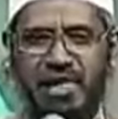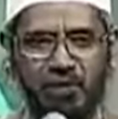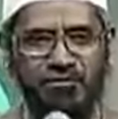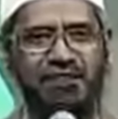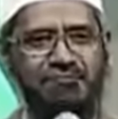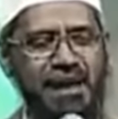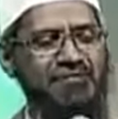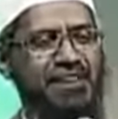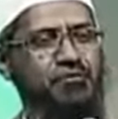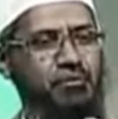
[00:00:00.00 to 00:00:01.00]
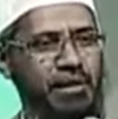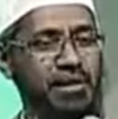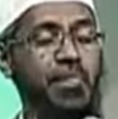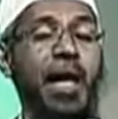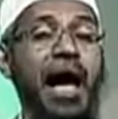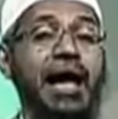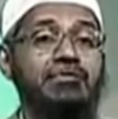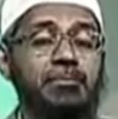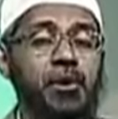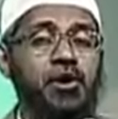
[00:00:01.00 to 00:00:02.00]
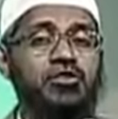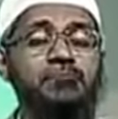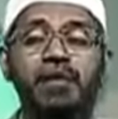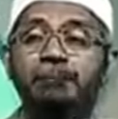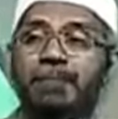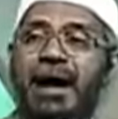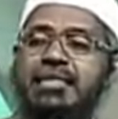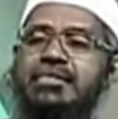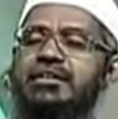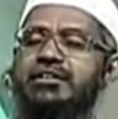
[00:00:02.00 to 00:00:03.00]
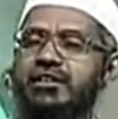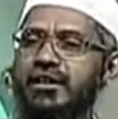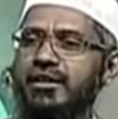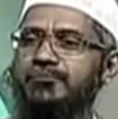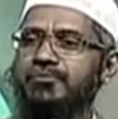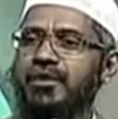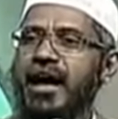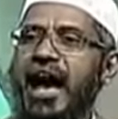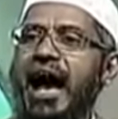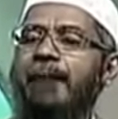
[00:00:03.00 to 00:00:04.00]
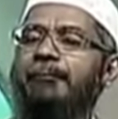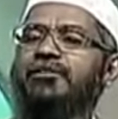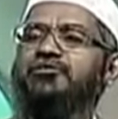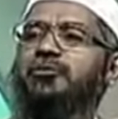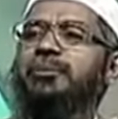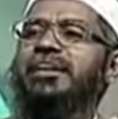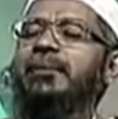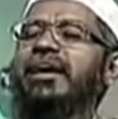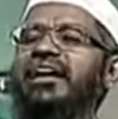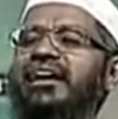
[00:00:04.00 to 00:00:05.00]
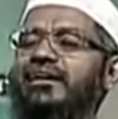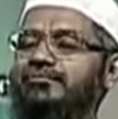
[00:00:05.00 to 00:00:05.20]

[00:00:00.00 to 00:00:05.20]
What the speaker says: one man, one woman. And suppose my sister happens to be in America,